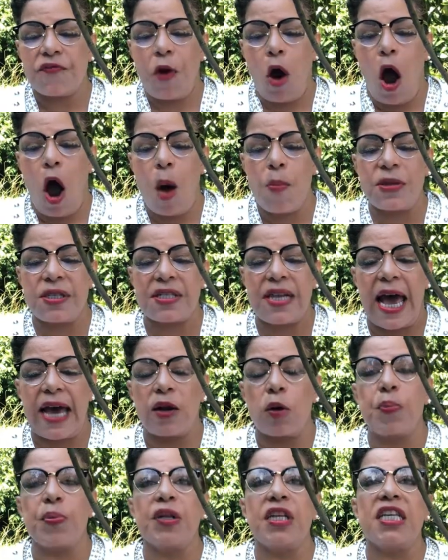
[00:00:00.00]
for
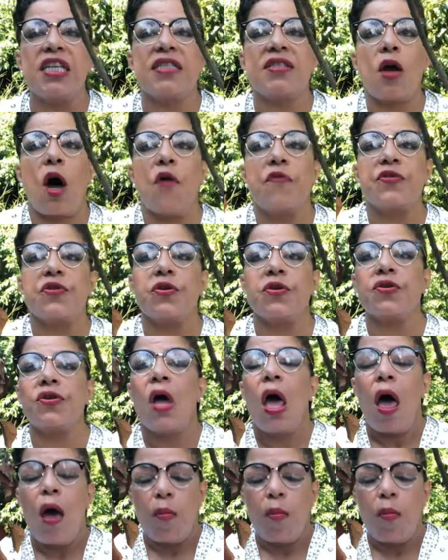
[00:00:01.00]
homicidal police officers,